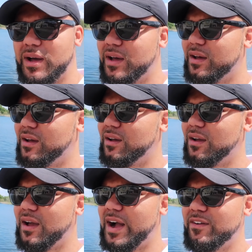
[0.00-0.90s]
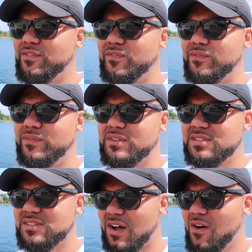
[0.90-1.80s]
Uh, I've
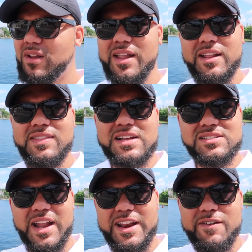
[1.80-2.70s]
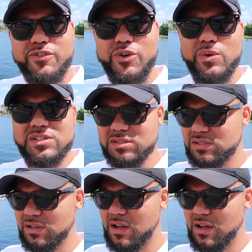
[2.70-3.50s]
saw a lot of things that I never noticed